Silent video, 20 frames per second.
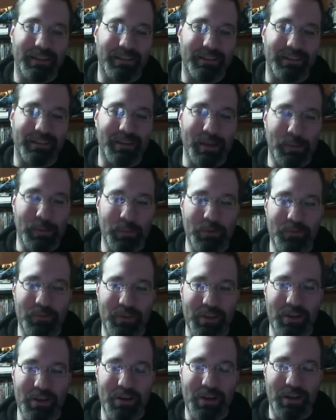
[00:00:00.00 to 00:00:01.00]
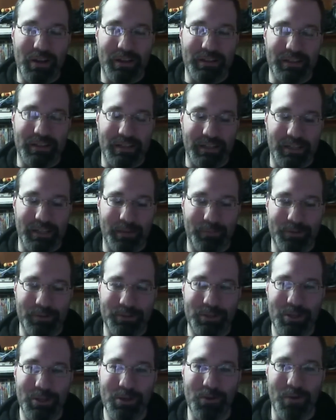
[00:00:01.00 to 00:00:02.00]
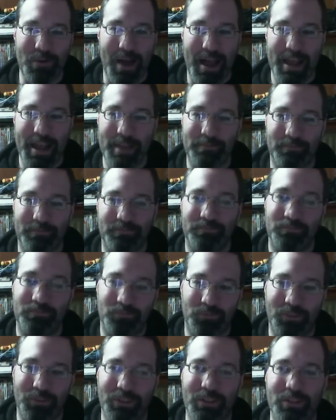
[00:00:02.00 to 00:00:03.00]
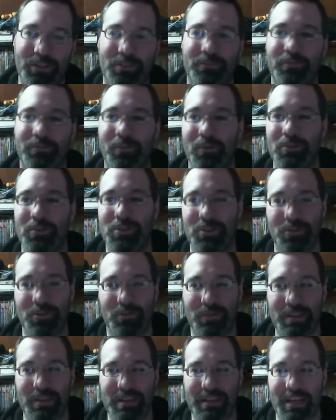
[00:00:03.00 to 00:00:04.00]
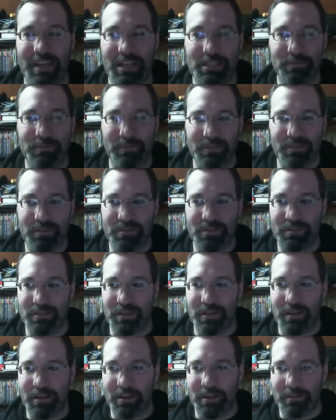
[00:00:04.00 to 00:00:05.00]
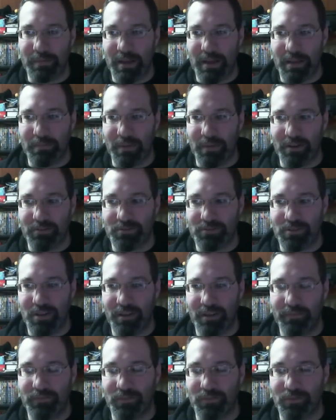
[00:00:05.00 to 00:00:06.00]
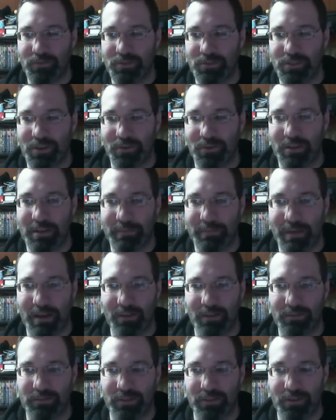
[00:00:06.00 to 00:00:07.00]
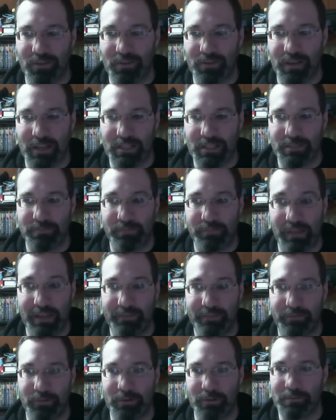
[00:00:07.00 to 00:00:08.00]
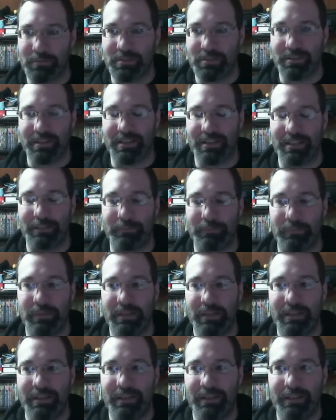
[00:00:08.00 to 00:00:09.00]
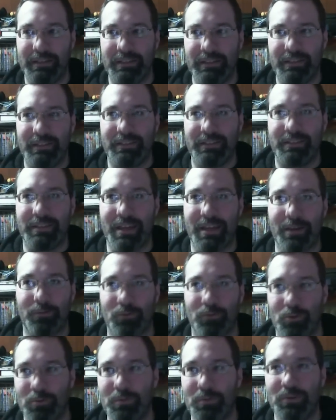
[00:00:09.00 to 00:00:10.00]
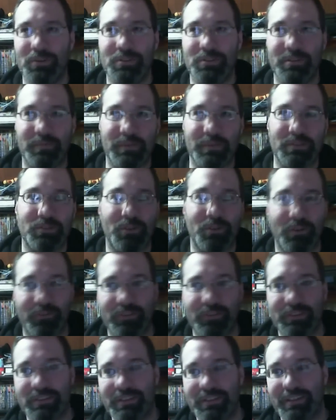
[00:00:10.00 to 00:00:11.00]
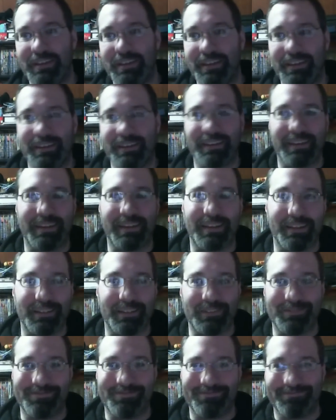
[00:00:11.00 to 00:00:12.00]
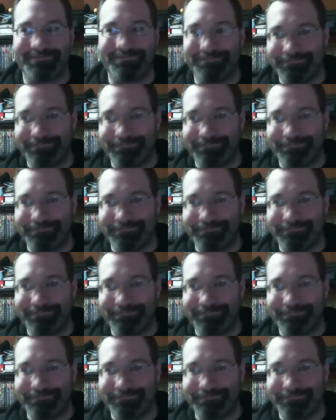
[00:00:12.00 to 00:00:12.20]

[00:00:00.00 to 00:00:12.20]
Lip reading: Now, moving on, number 2, I am really looking forward to the announcements by Microsoft or Sony about their next platforms. Yeah, rumors have been surfacing, and